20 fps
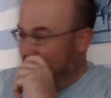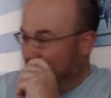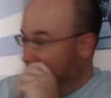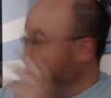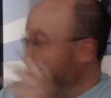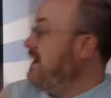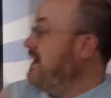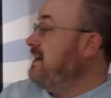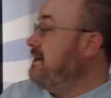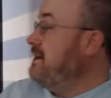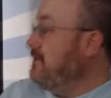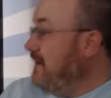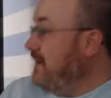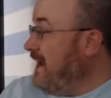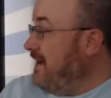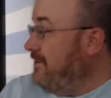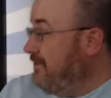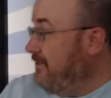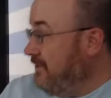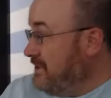thank you
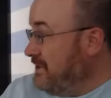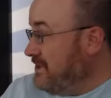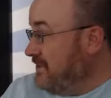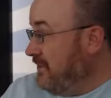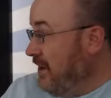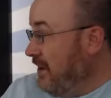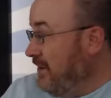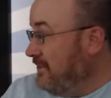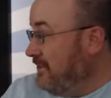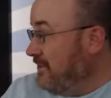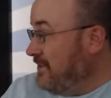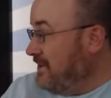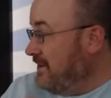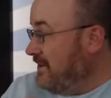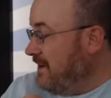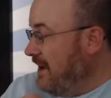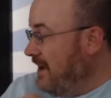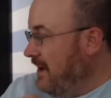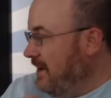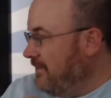again, first of all, for the
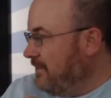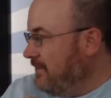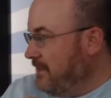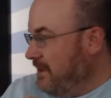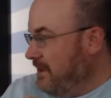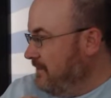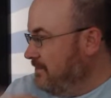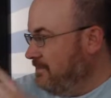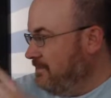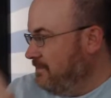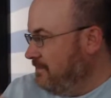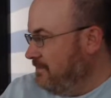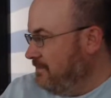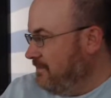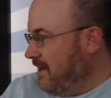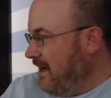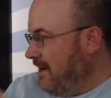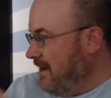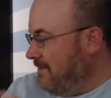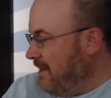
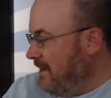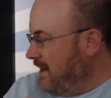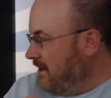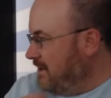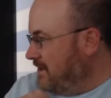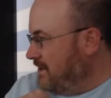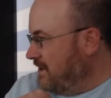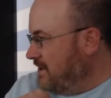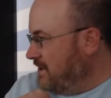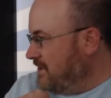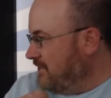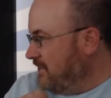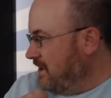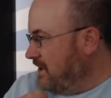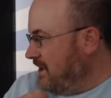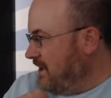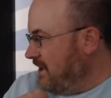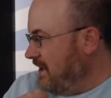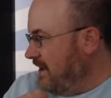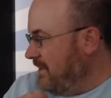my goodness, for
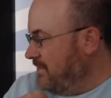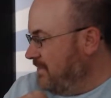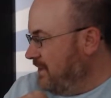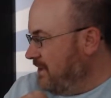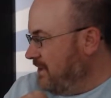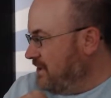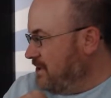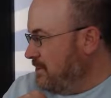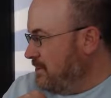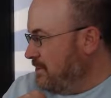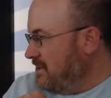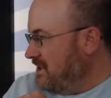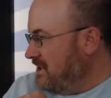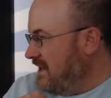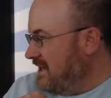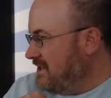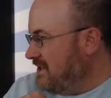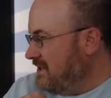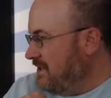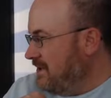the super
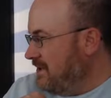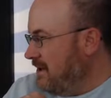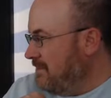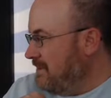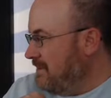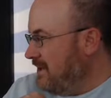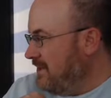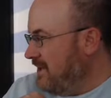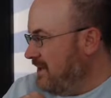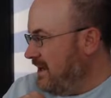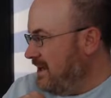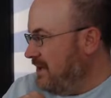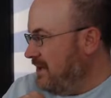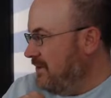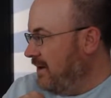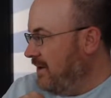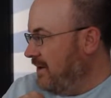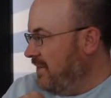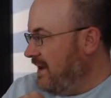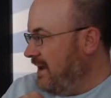chats on there. Big thank you
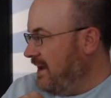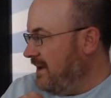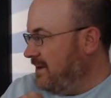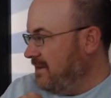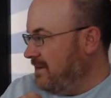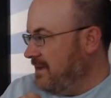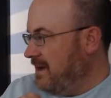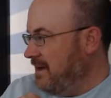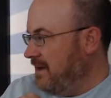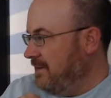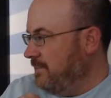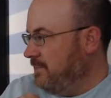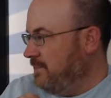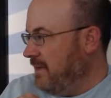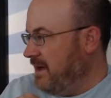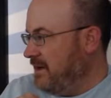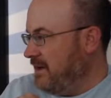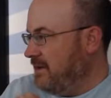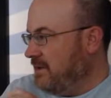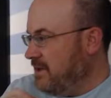on that. My
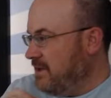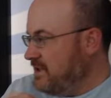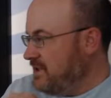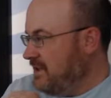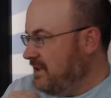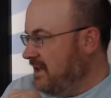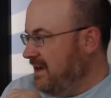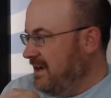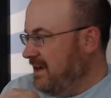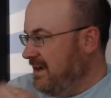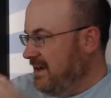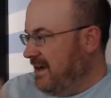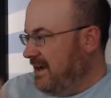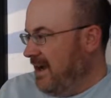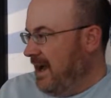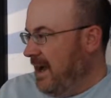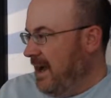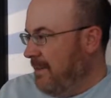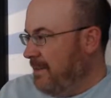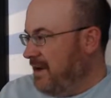goodness.
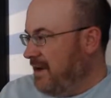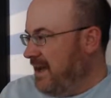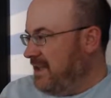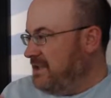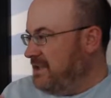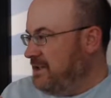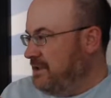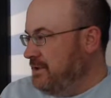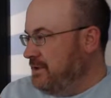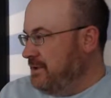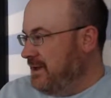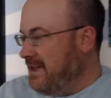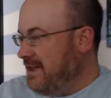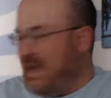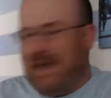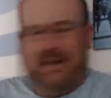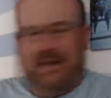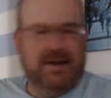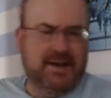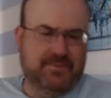But I do, again,